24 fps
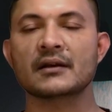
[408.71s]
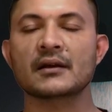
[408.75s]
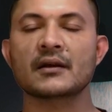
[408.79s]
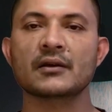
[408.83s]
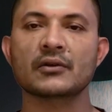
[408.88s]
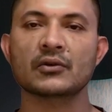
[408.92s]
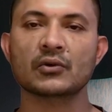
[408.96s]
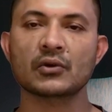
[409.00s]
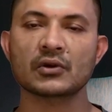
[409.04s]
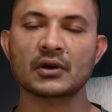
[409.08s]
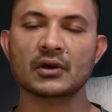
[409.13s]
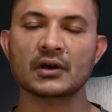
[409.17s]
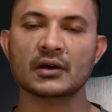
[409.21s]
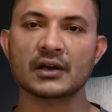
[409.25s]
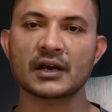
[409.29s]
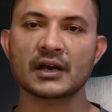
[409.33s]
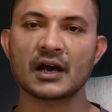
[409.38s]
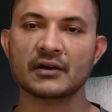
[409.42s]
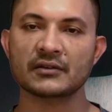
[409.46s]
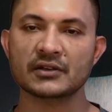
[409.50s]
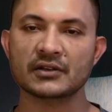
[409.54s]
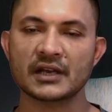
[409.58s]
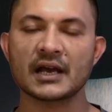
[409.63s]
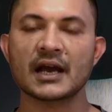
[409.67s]
You'll learn
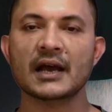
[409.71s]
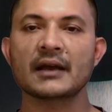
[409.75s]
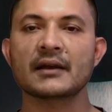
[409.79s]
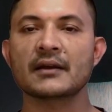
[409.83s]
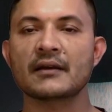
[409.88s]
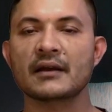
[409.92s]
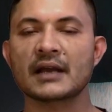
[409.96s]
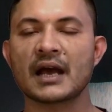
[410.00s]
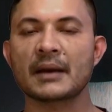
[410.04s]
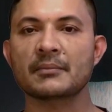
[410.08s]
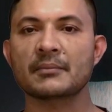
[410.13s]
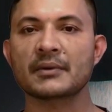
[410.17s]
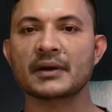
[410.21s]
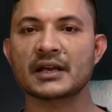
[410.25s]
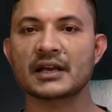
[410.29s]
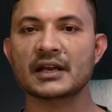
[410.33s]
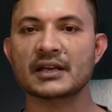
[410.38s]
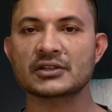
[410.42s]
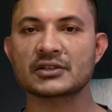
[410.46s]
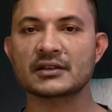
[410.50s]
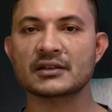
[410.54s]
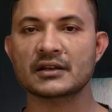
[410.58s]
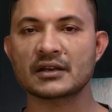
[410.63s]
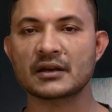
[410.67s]
how to handle
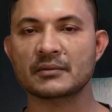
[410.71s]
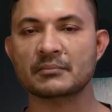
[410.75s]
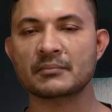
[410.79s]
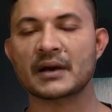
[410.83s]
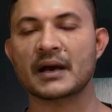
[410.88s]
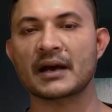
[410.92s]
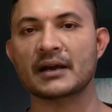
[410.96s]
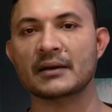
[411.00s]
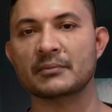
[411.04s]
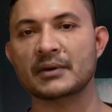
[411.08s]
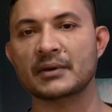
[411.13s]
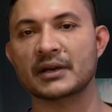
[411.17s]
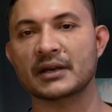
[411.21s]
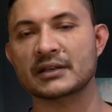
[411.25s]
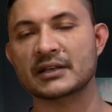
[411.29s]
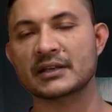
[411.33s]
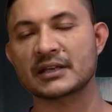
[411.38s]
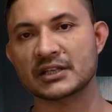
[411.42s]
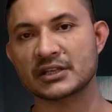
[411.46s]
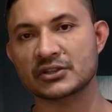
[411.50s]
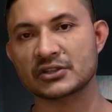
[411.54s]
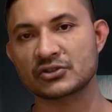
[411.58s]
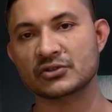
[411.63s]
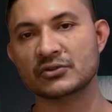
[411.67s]
application
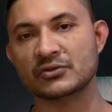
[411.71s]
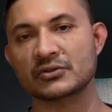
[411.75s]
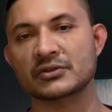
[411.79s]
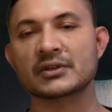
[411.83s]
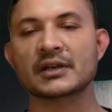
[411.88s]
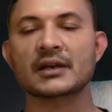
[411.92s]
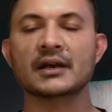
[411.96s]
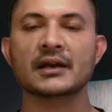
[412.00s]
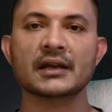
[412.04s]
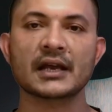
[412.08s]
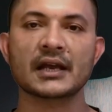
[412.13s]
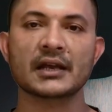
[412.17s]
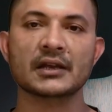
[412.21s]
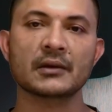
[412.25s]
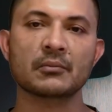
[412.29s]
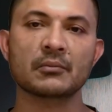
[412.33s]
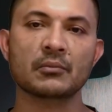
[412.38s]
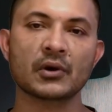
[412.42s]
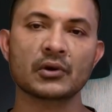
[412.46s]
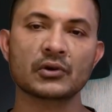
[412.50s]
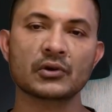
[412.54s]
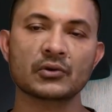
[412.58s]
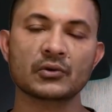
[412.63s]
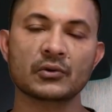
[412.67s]
compatibility issues in a later
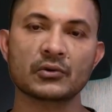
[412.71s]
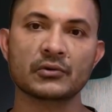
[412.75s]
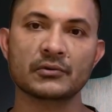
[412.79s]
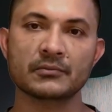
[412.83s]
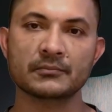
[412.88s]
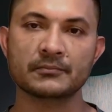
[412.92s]
module.